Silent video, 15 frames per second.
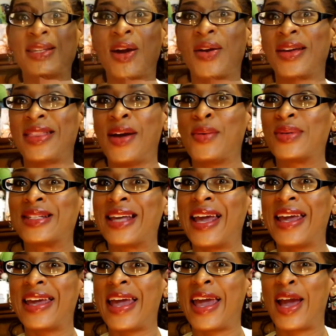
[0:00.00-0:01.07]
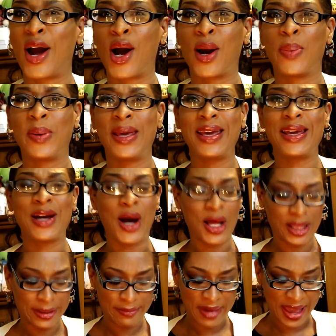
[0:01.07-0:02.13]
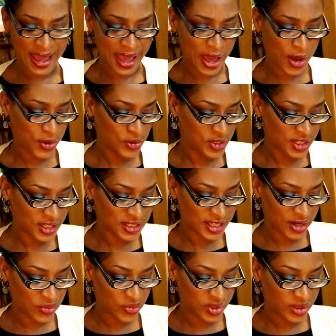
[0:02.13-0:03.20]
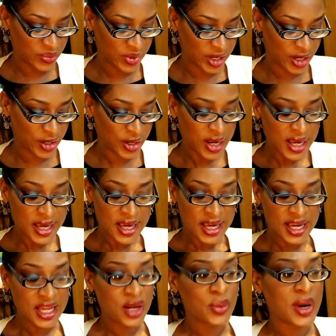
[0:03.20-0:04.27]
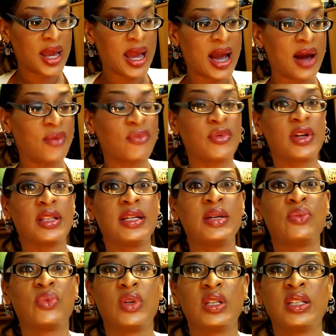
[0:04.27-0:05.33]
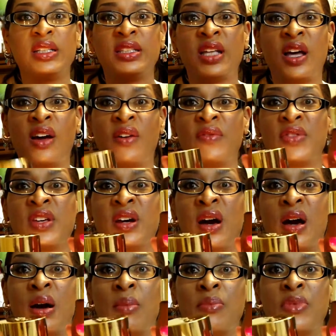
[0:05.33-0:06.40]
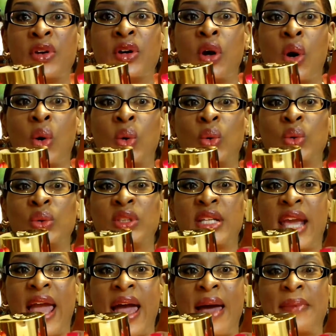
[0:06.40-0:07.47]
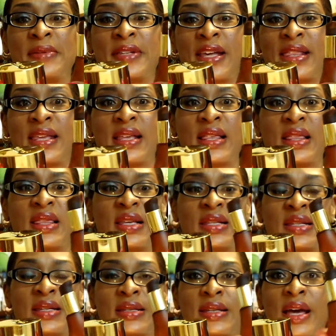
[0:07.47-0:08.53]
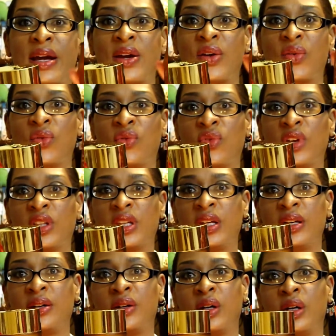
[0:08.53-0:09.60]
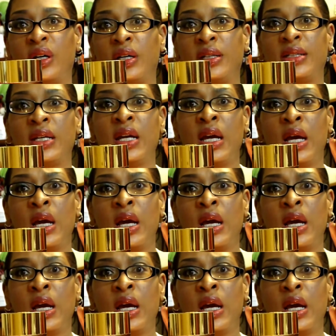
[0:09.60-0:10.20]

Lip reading: sorry, that was AARP calling my house. It's like really weird. Anyway, I really, really love the gold caps. I think that this is like a really good,